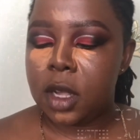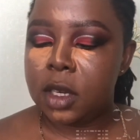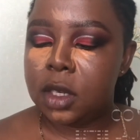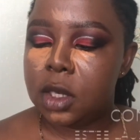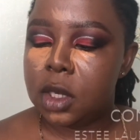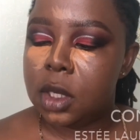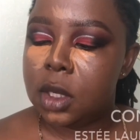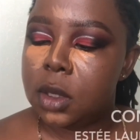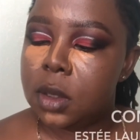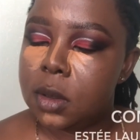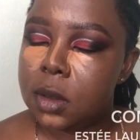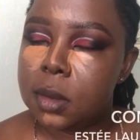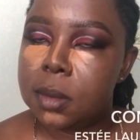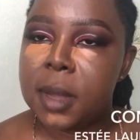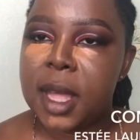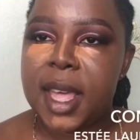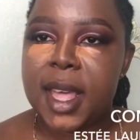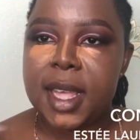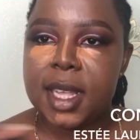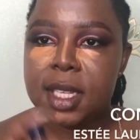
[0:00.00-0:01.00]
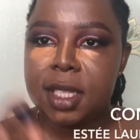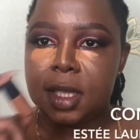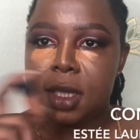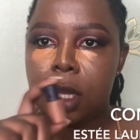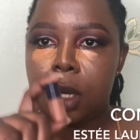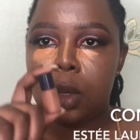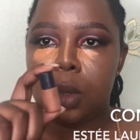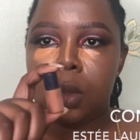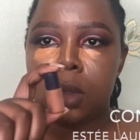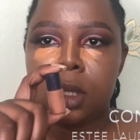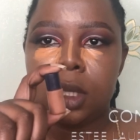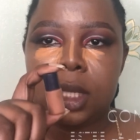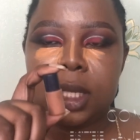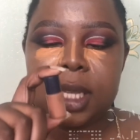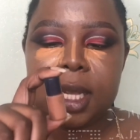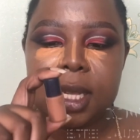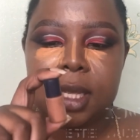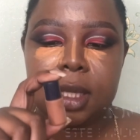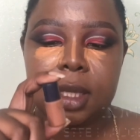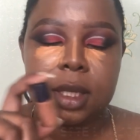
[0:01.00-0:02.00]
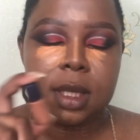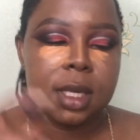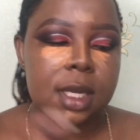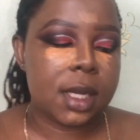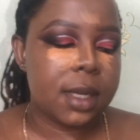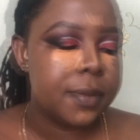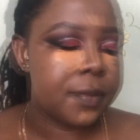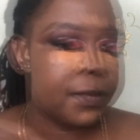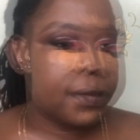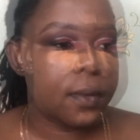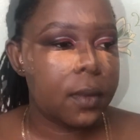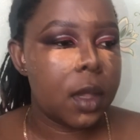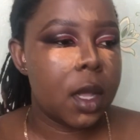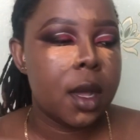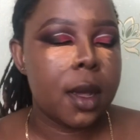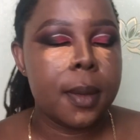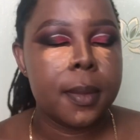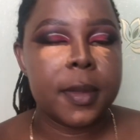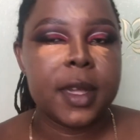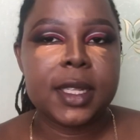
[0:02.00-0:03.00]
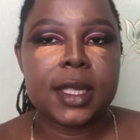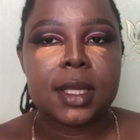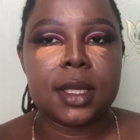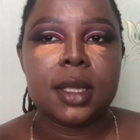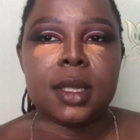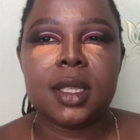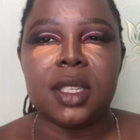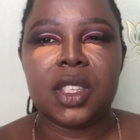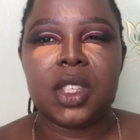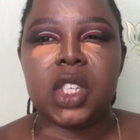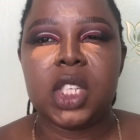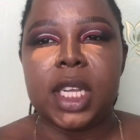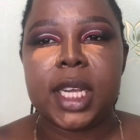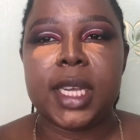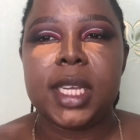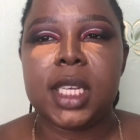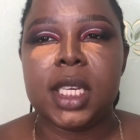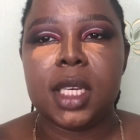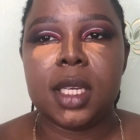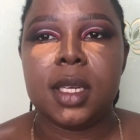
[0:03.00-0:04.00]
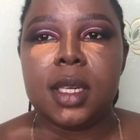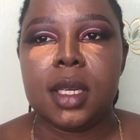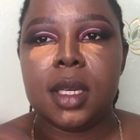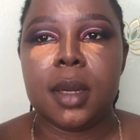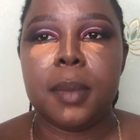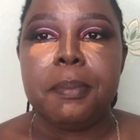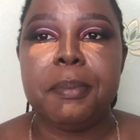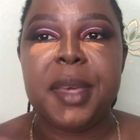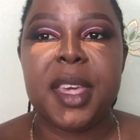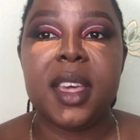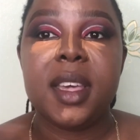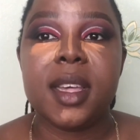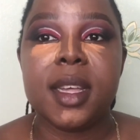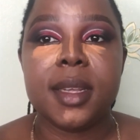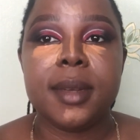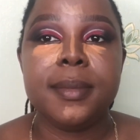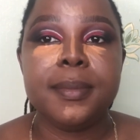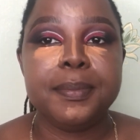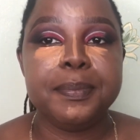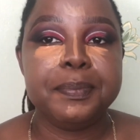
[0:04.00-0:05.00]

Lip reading: To use my ESTÉE LAUDER tester. It's in the shade Pecan